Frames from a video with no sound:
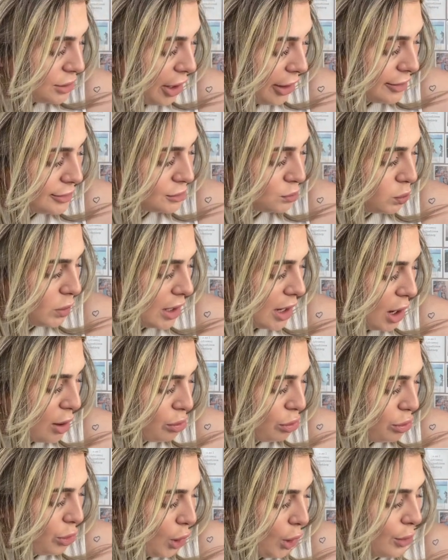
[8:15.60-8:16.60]
those were
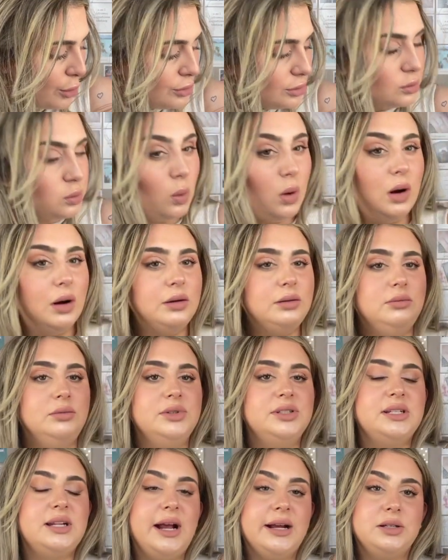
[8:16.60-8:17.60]
those
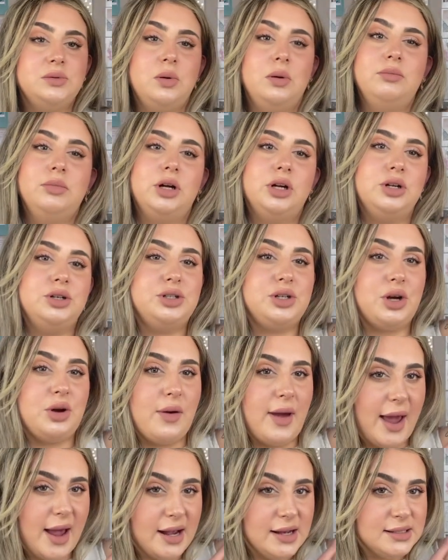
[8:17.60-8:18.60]
ones. The next one I'm going to
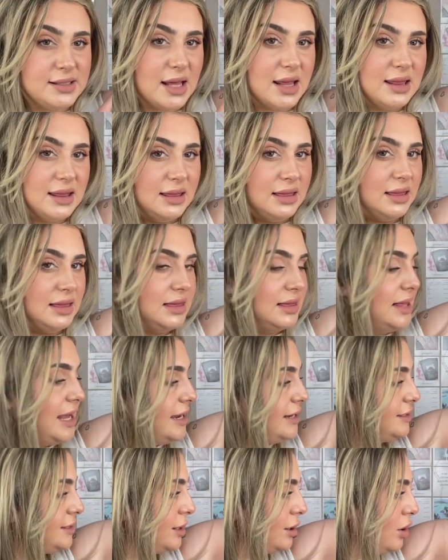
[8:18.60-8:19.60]
do is
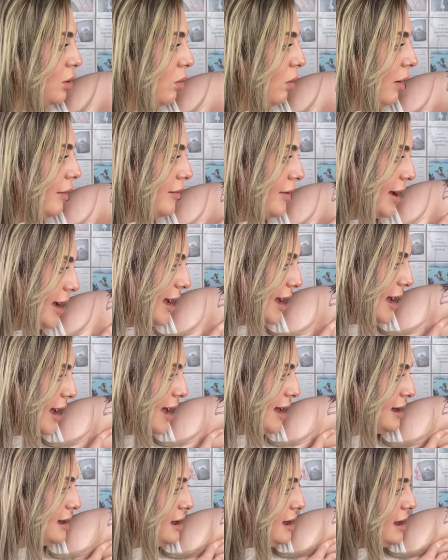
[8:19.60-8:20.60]
this quote
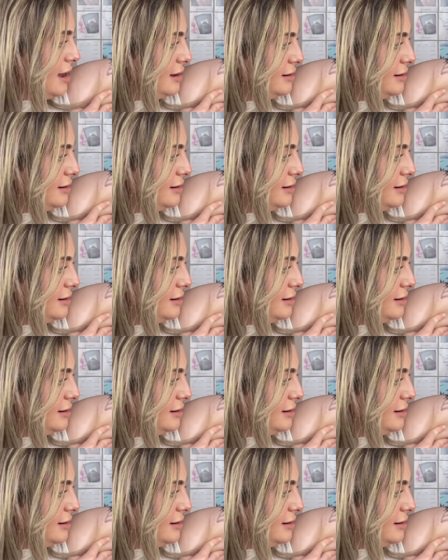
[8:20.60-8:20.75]
here.